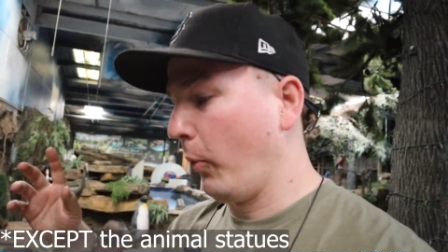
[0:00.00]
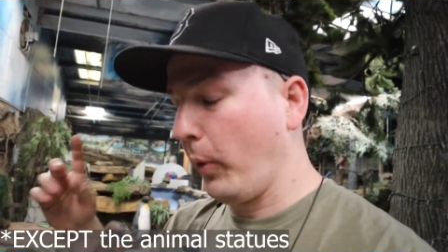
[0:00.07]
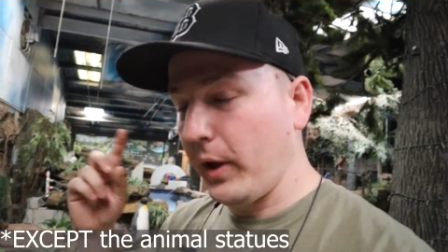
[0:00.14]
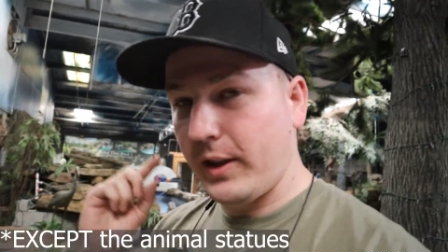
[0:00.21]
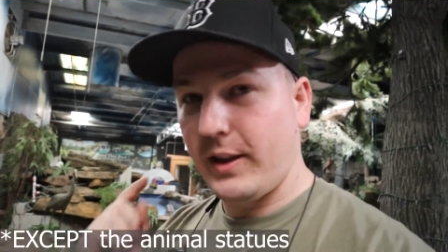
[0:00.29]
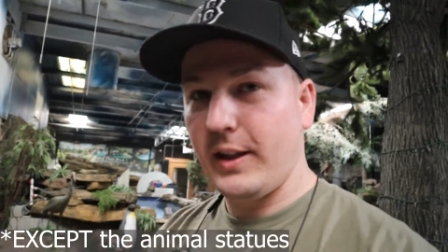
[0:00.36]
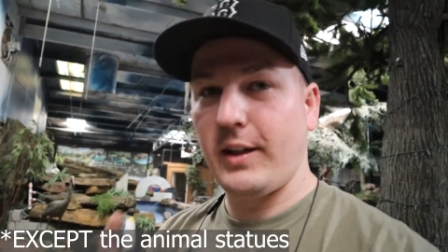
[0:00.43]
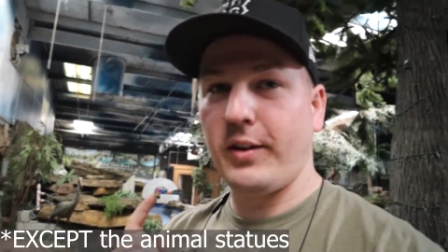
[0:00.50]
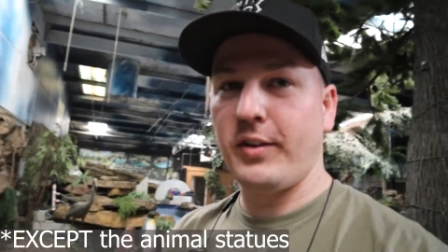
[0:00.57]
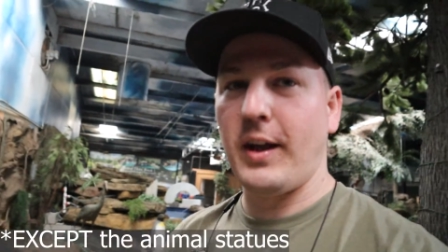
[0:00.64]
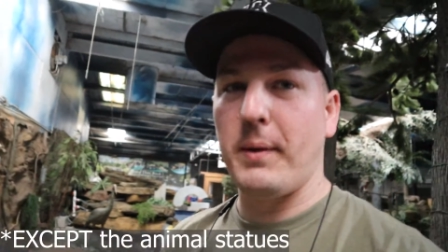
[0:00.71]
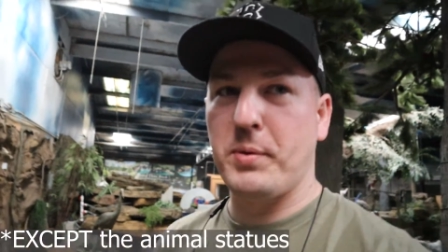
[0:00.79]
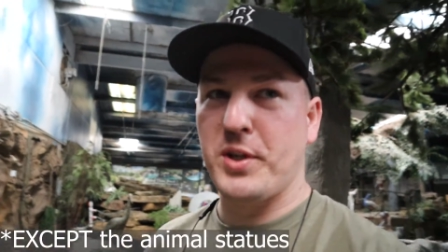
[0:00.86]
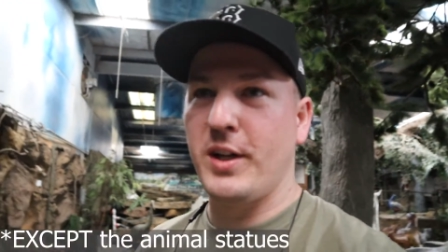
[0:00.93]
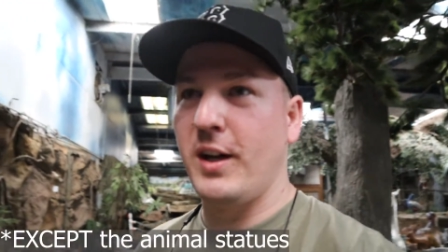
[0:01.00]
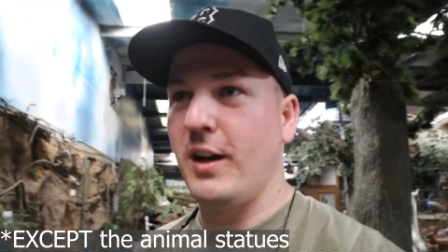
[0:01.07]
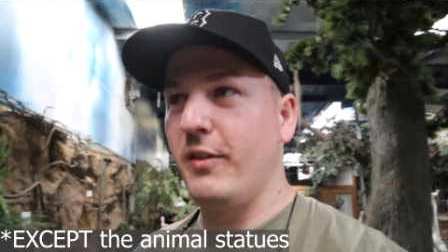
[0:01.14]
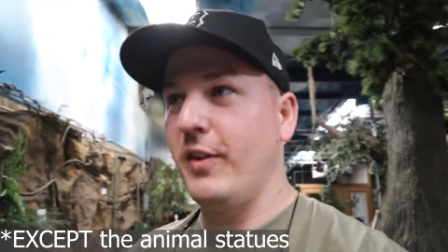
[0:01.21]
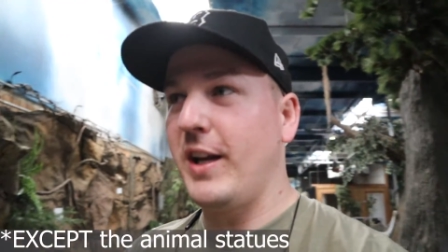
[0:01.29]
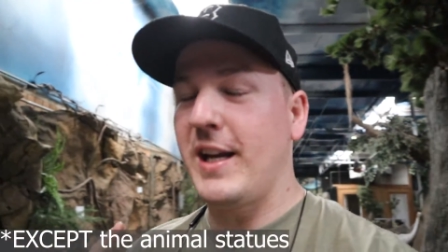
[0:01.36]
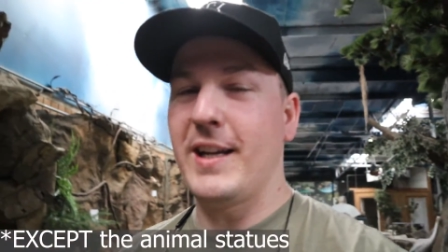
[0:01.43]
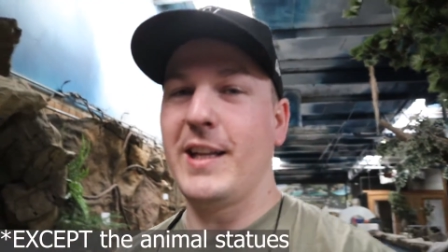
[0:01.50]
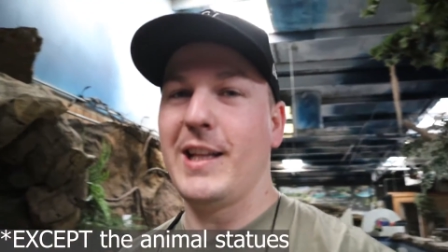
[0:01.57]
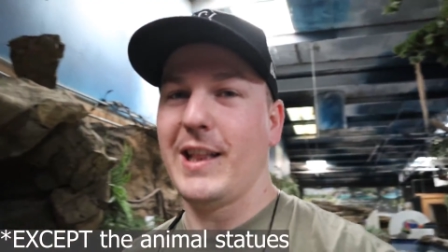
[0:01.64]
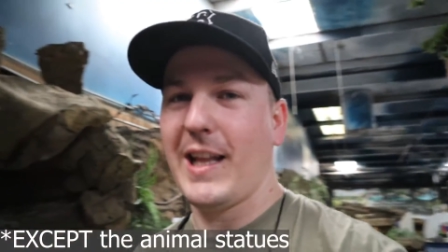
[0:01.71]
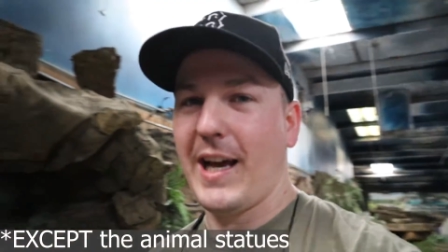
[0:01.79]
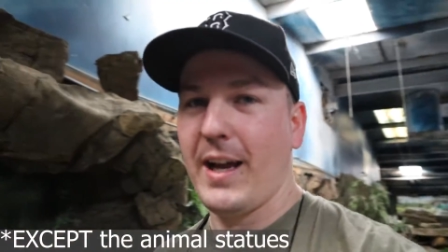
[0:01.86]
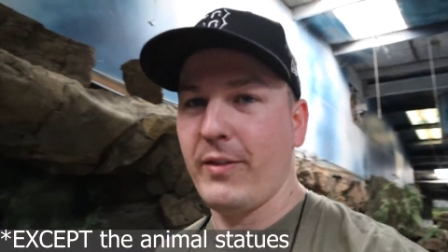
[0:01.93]
with the exception of any
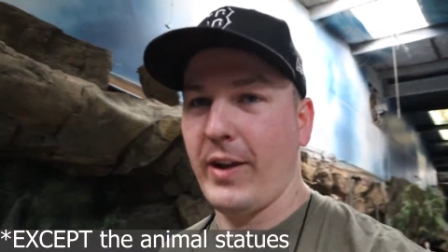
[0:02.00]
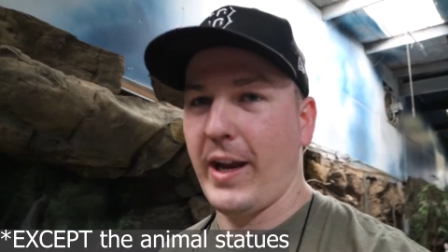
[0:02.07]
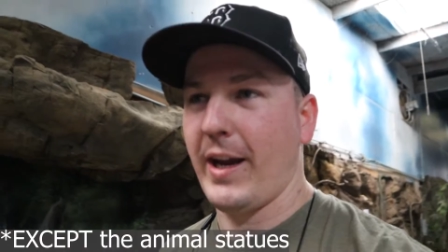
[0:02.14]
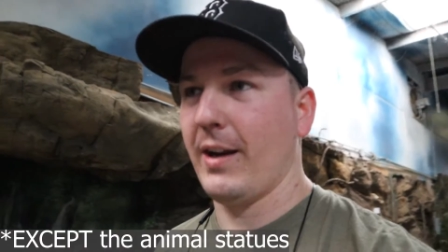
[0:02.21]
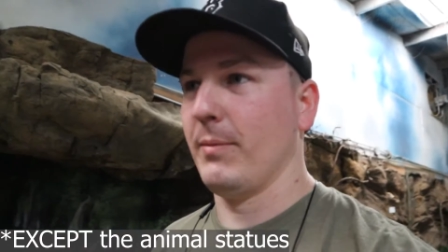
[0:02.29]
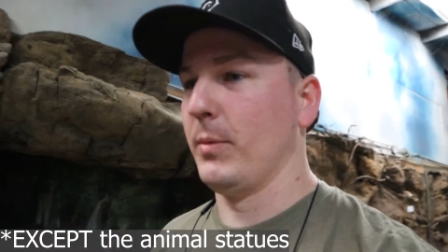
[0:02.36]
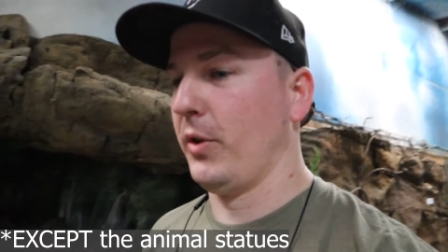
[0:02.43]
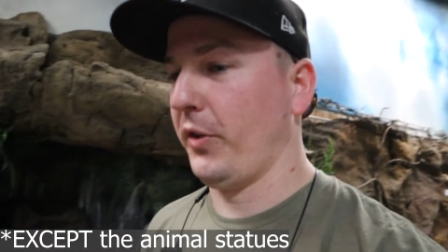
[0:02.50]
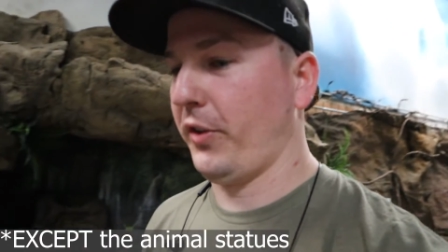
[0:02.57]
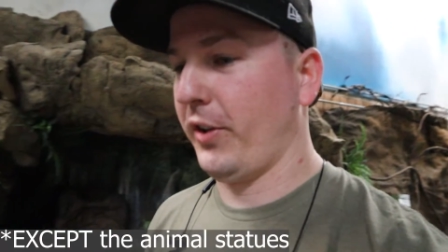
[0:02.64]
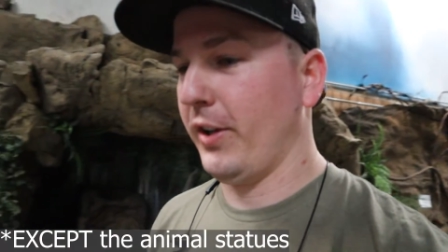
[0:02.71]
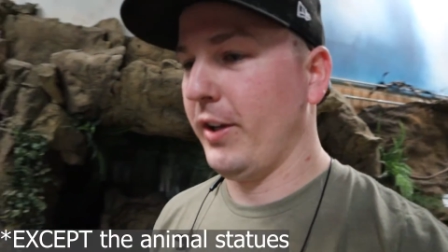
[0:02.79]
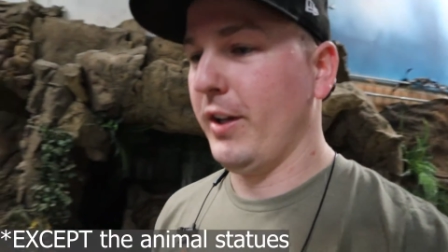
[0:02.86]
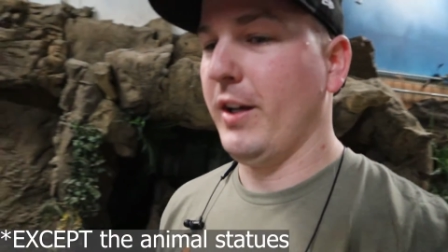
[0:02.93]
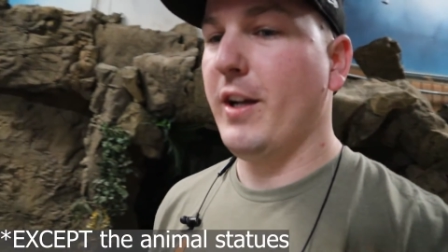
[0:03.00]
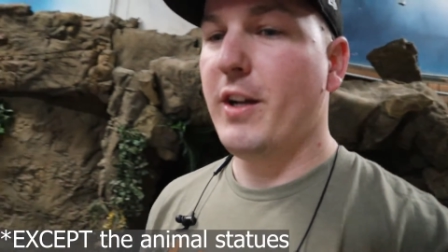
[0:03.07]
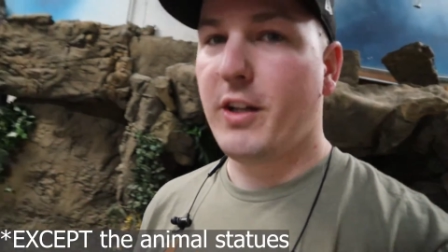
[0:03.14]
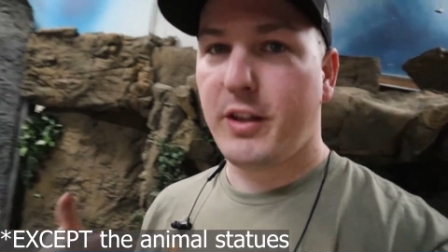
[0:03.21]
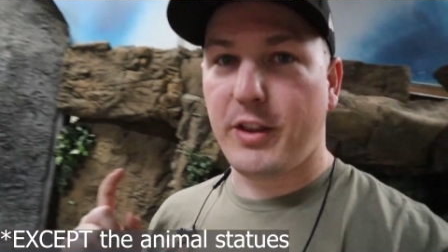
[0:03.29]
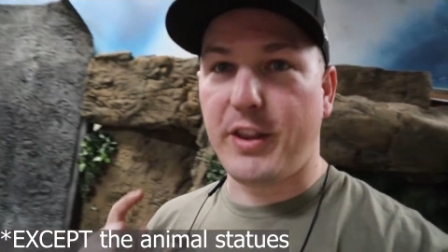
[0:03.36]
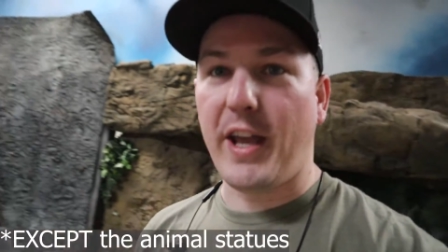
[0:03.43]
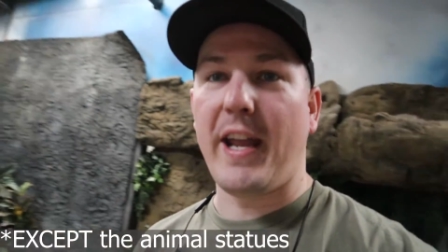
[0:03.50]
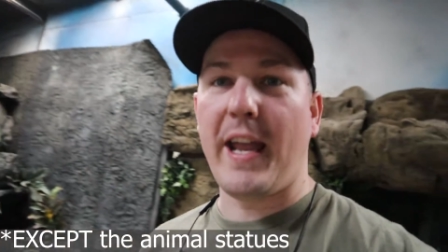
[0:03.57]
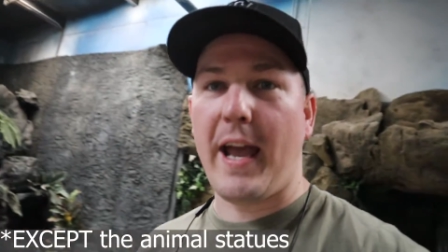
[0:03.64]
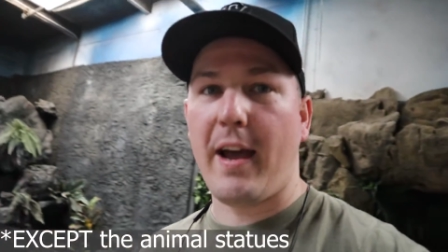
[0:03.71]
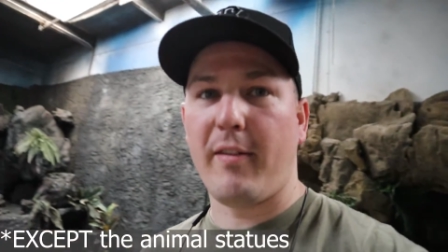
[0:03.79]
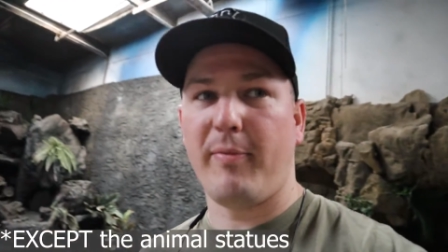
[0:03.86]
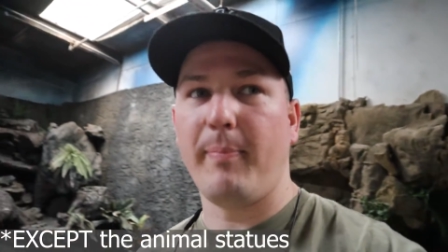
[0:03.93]
live animals, they
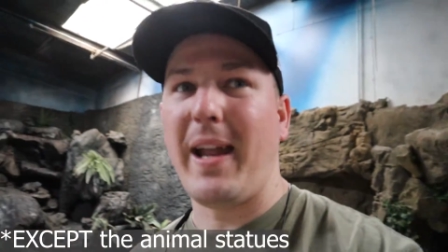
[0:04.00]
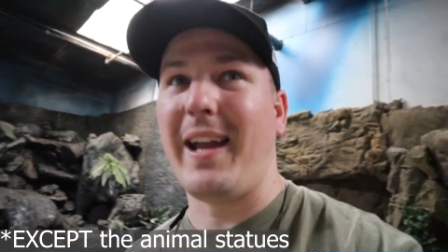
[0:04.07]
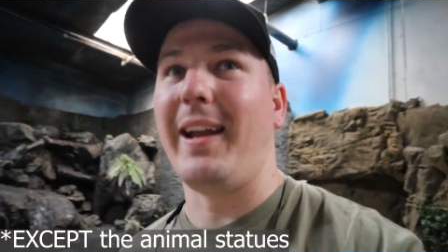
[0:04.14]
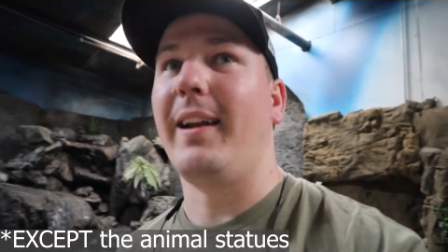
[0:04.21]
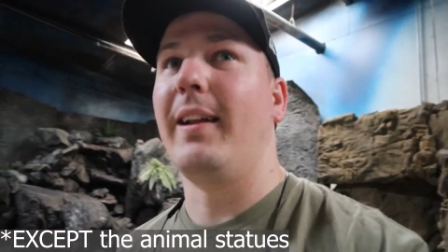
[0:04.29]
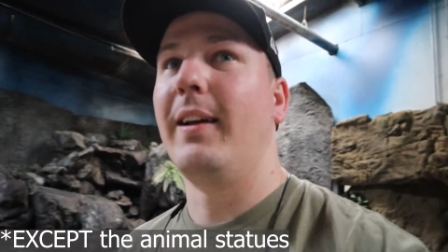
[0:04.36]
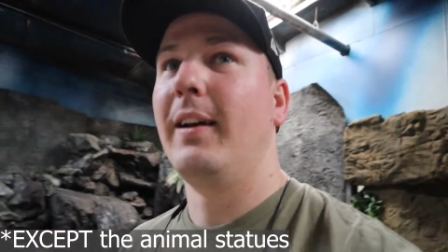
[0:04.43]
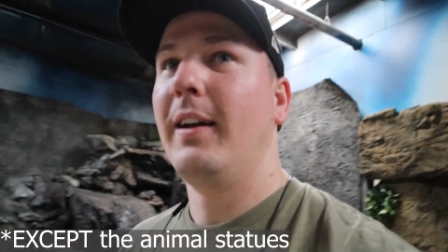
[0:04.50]
have made.